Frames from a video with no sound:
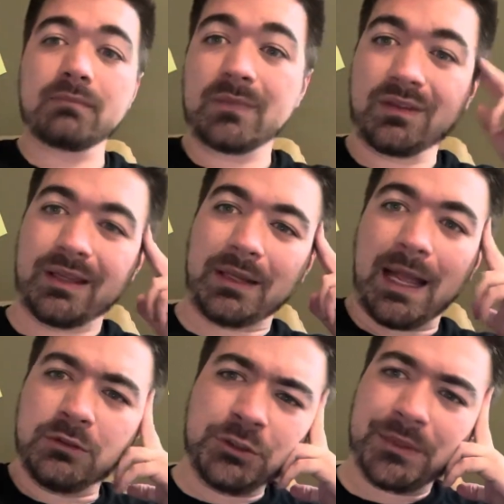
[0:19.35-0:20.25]
It's like,
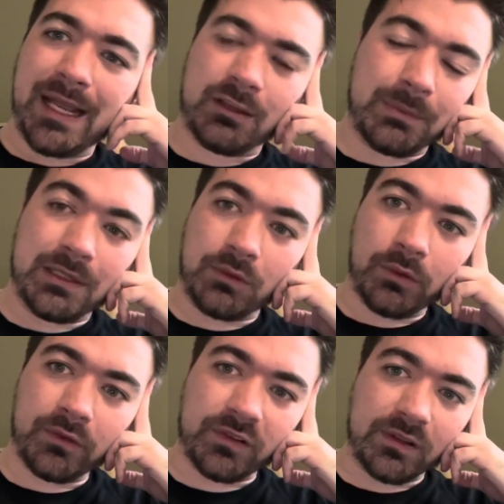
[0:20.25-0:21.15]
how'd you react to being a
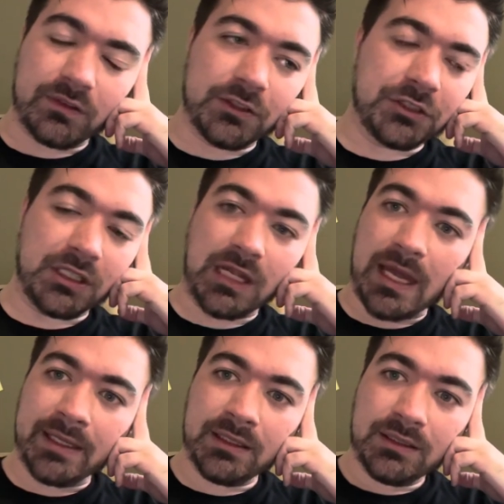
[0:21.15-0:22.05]
narcissist? Did you
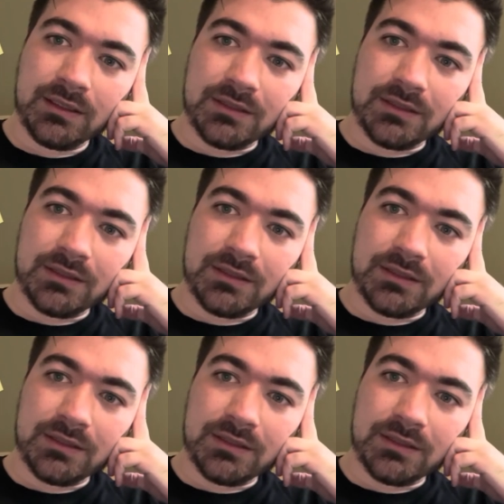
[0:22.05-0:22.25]
deny it?